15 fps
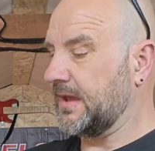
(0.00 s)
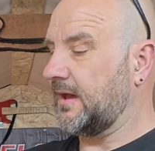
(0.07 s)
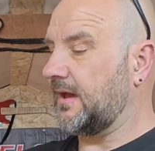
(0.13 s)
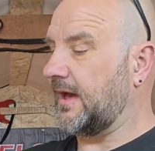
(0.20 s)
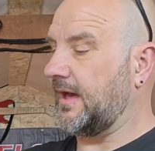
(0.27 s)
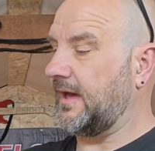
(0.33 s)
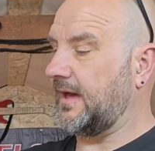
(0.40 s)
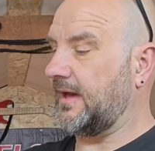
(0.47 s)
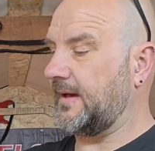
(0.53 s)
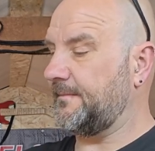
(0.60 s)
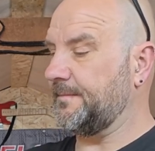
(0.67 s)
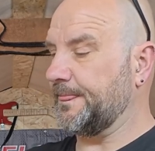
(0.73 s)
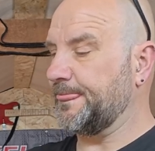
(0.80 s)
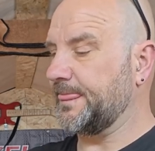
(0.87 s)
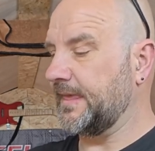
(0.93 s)

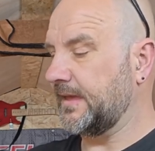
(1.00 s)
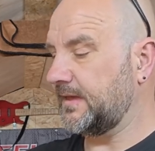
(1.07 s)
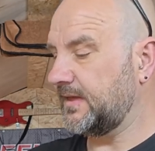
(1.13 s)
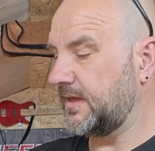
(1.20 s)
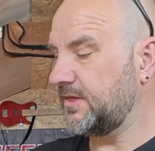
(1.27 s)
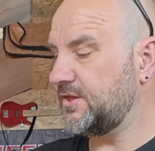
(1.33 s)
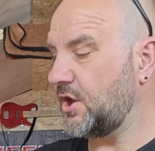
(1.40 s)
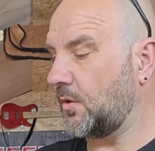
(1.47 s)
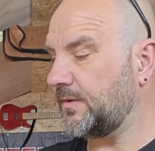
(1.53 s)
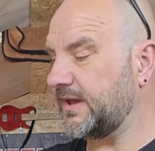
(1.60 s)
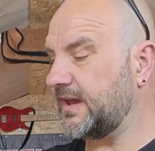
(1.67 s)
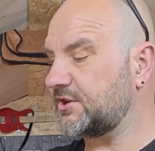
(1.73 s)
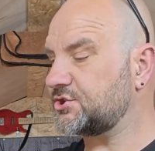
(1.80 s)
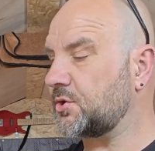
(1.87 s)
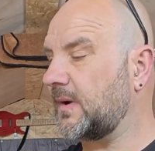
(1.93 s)
The only
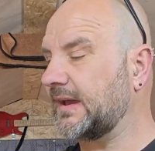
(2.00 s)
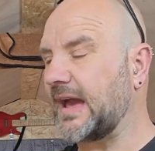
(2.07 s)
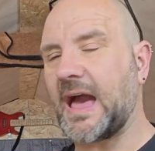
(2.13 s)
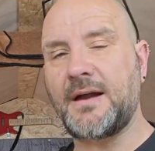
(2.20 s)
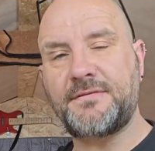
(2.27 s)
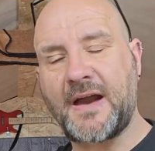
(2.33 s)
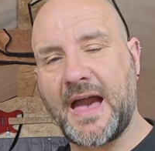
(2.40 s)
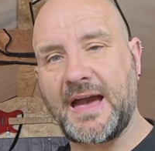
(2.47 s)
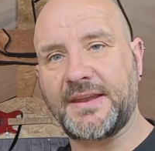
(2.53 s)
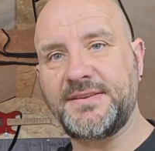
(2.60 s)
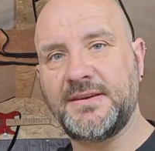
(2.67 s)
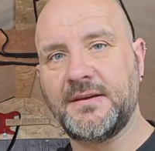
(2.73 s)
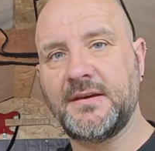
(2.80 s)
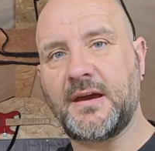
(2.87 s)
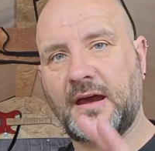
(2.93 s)
issue I have
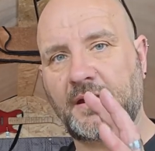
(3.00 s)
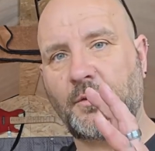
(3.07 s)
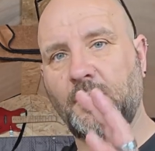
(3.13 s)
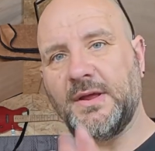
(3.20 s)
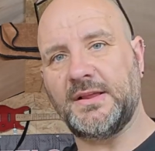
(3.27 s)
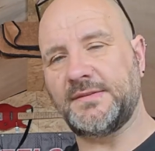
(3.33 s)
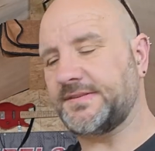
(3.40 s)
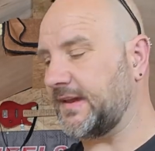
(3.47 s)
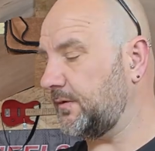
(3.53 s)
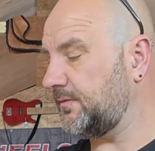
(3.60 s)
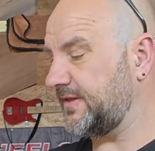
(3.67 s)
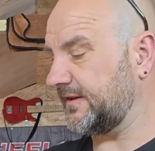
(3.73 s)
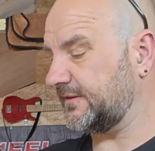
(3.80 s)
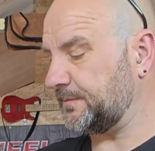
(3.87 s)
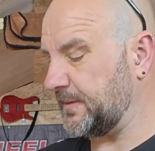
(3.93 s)
had, and I will say
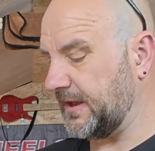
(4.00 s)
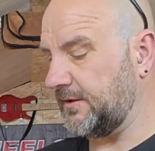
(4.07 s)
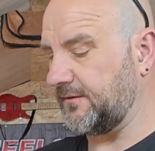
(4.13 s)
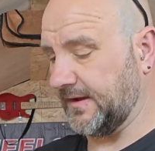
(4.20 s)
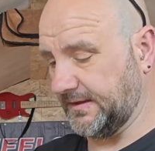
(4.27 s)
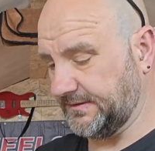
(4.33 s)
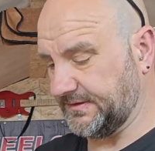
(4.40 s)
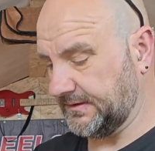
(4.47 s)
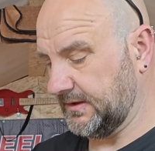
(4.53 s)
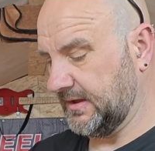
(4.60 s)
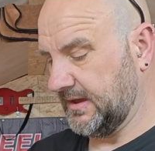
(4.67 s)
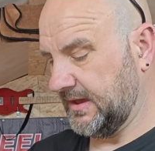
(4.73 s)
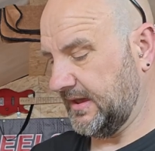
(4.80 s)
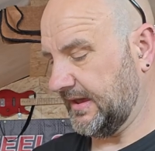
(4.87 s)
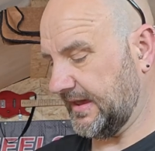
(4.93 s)
with experience,
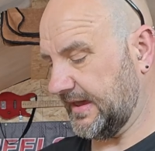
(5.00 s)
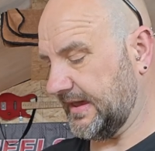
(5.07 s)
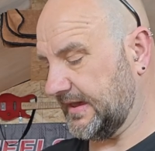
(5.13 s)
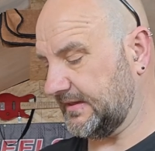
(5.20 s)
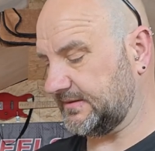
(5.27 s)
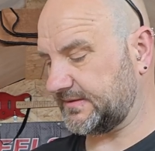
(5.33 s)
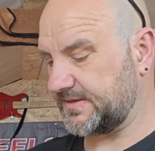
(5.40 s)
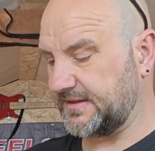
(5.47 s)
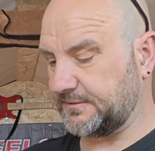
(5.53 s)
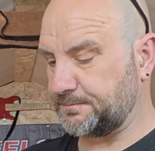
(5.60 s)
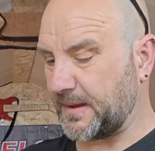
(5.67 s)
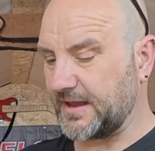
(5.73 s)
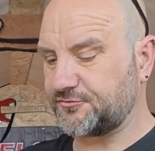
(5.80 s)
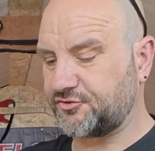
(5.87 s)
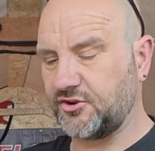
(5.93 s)
is this
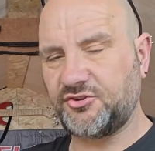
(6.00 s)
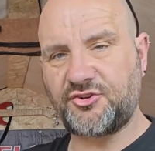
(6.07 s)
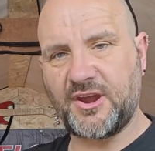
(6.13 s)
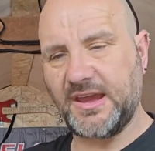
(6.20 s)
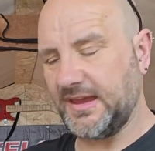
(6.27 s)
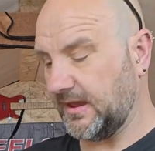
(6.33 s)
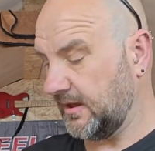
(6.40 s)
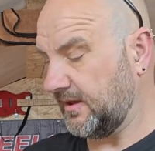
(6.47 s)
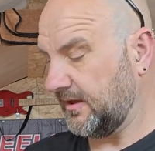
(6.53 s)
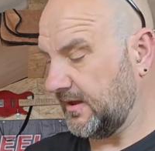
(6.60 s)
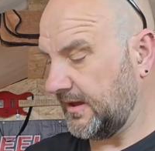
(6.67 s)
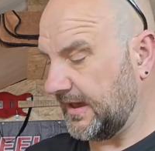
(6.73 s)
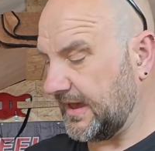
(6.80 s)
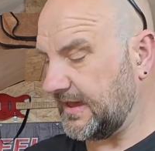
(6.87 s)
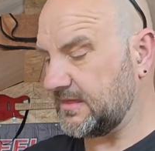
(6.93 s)
battery tray.
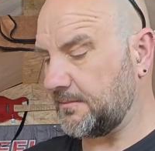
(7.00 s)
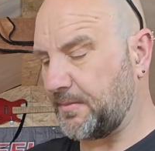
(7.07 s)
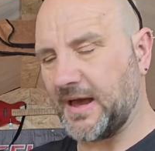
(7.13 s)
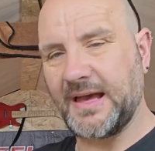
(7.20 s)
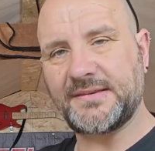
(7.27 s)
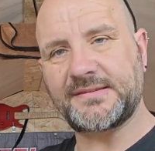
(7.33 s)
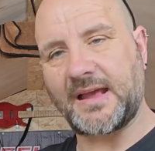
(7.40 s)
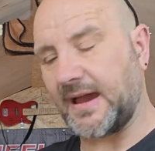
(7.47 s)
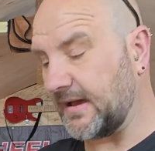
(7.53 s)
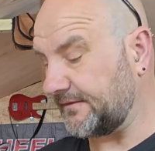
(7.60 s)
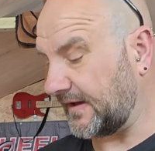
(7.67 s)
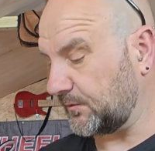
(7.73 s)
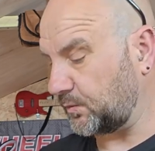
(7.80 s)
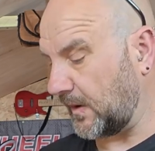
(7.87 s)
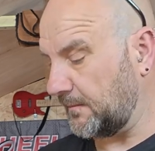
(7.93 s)
In the past, I have
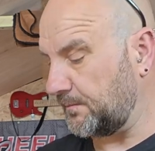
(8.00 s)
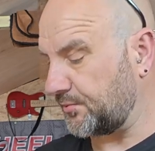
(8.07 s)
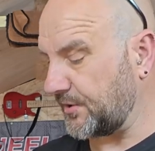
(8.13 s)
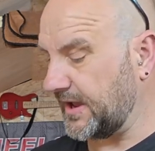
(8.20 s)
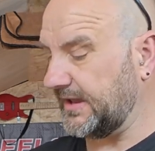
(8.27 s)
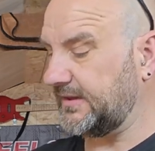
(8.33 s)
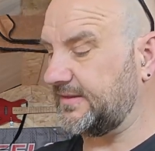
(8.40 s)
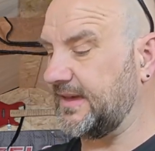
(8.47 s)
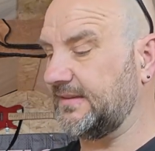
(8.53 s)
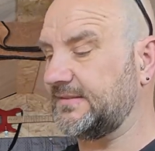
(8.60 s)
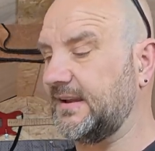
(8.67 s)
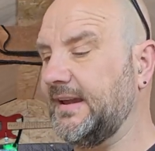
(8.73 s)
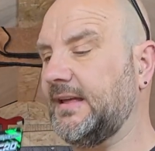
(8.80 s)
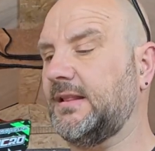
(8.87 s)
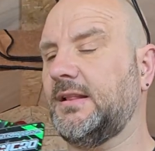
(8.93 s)
had one break. There's a
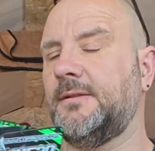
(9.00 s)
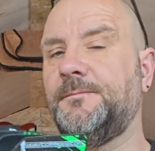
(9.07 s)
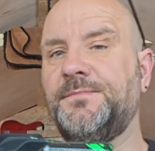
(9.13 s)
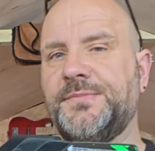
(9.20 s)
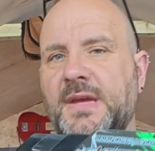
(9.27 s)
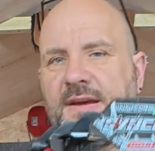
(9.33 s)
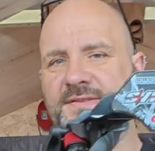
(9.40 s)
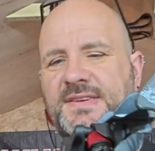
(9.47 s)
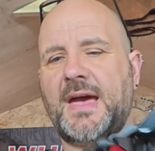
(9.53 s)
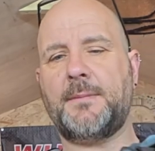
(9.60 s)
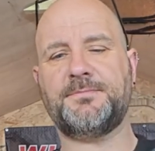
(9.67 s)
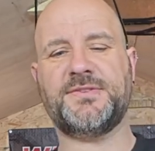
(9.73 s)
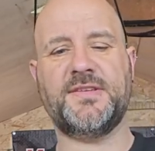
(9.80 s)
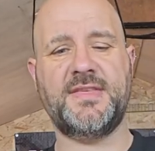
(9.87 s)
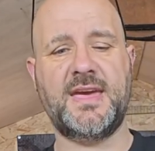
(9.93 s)
little
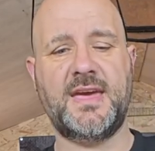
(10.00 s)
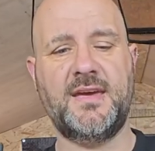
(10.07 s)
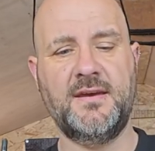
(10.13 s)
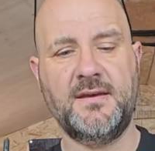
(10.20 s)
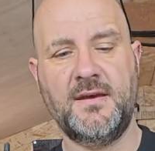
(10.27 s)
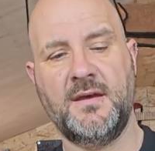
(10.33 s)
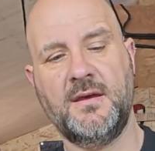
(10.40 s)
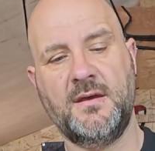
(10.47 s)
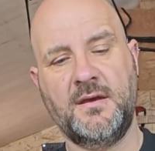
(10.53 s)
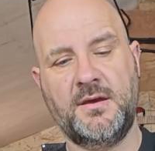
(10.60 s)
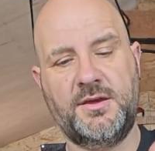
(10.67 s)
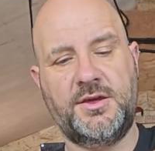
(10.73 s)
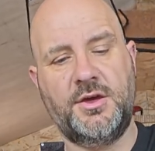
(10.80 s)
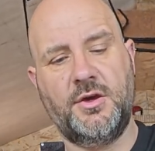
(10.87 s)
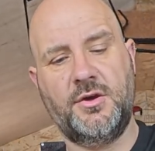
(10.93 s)
adapter there,
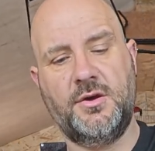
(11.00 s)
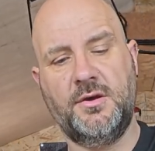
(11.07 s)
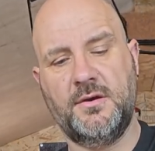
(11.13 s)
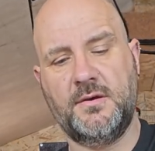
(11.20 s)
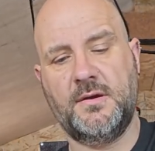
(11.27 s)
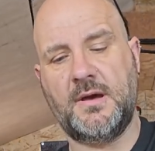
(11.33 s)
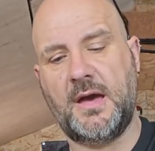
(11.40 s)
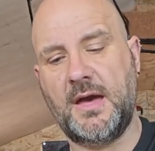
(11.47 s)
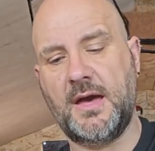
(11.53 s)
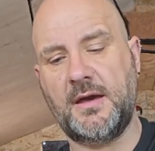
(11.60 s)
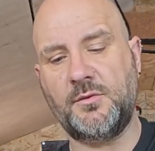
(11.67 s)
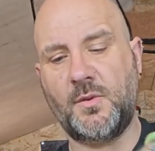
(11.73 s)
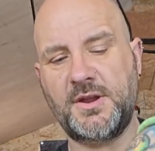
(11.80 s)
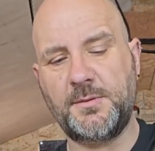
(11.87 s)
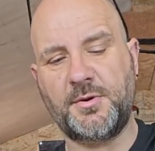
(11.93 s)
here.
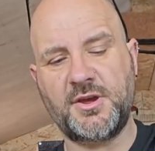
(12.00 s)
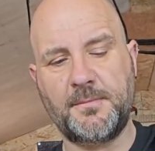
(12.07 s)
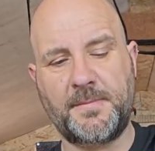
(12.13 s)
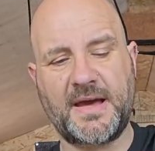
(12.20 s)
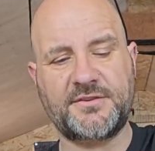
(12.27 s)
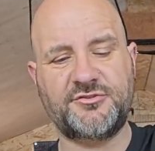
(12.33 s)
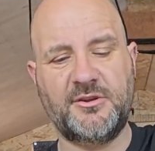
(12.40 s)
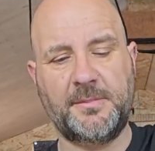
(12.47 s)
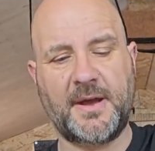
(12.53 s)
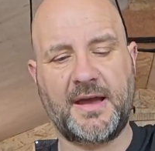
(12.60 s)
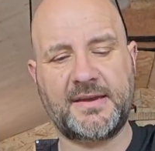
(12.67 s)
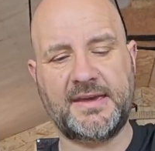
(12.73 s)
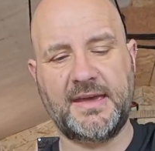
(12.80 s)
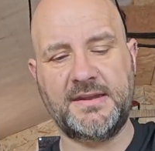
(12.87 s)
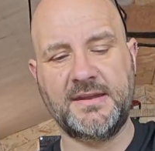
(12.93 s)
When you put your battery
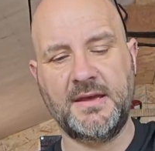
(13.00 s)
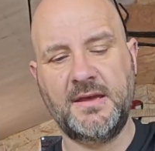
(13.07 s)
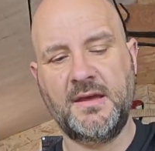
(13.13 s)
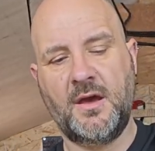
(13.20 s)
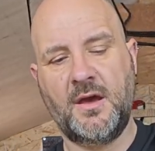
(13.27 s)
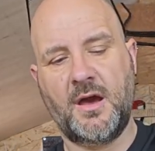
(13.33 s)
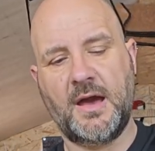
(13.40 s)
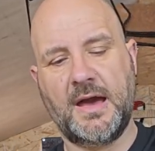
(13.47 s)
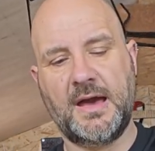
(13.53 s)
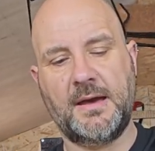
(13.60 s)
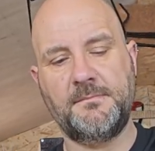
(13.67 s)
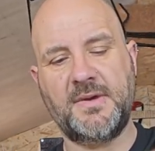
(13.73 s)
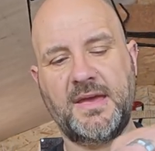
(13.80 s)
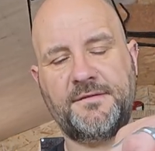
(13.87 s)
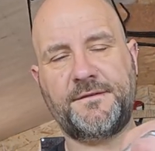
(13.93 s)
pack in,
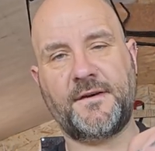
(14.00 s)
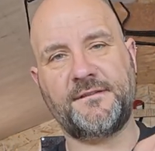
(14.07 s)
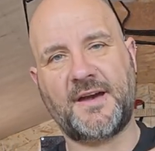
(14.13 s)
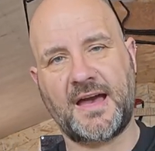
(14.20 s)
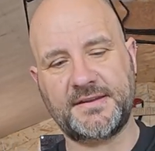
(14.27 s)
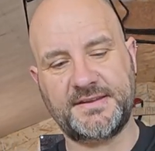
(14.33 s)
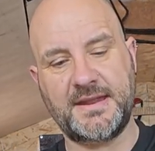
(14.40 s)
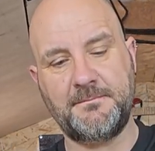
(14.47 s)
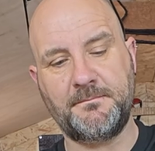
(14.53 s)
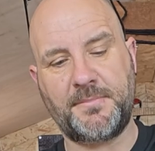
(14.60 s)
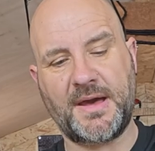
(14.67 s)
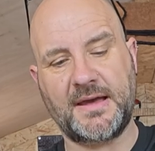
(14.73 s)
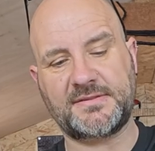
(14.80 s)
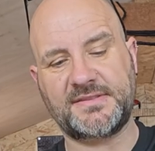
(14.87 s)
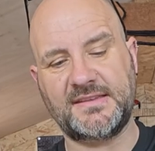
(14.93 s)
if I've had an
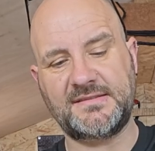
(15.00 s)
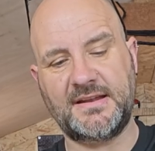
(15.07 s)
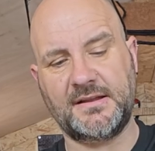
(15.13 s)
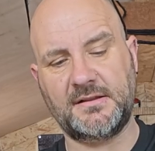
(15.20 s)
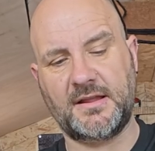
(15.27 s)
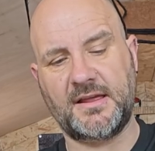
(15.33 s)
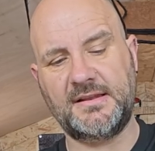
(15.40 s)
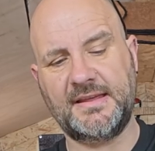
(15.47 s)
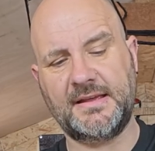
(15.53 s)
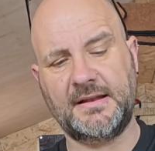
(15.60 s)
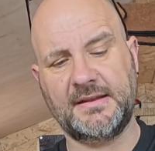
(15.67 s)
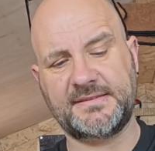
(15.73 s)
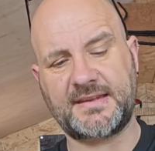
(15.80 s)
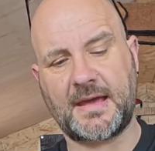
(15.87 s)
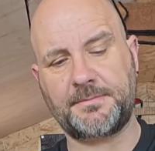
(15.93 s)
impact, this
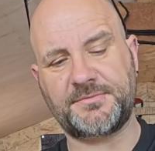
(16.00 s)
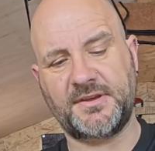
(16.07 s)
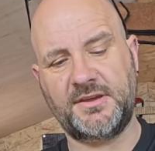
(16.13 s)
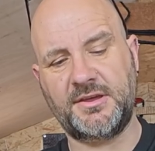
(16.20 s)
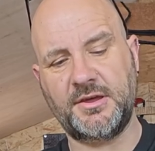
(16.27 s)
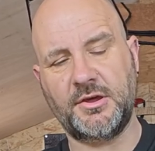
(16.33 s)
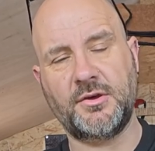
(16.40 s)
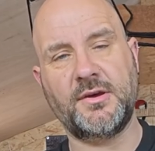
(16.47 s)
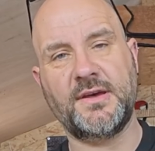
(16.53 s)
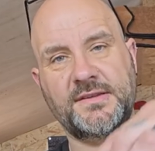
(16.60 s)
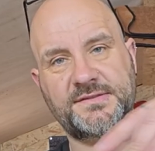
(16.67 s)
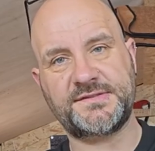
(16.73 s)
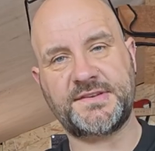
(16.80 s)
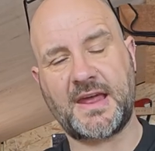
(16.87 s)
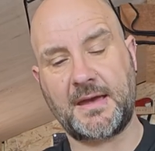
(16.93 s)
little adapter here
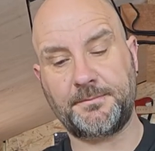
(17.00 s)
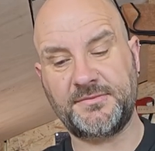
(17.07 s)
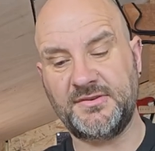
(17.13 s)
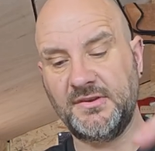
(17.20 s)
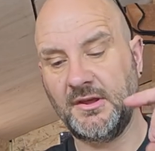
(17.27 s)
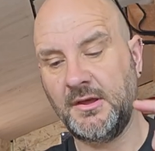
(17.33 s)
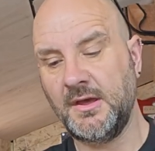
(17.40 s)
is snapped.